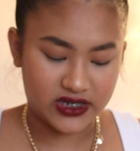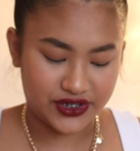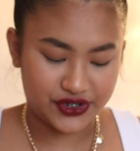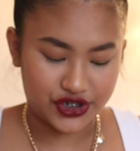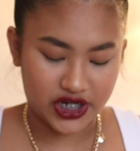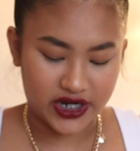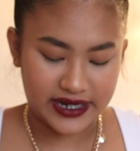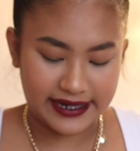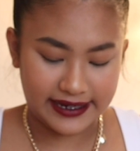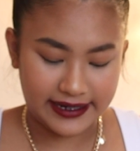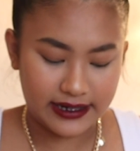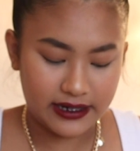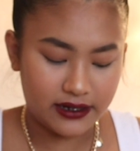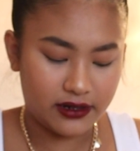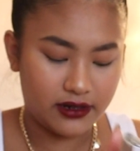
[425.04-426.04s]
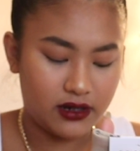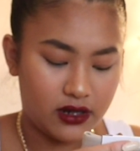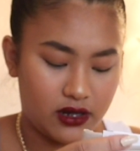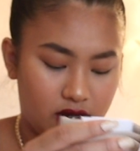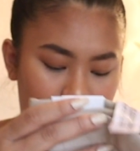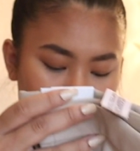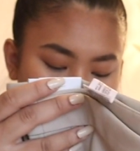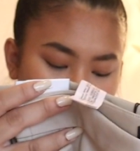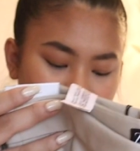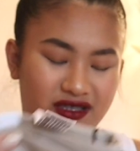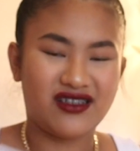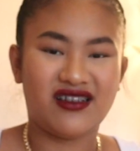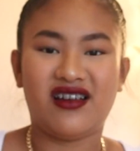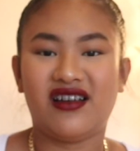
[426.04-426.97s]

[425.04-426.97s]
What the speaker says: cinch it in. So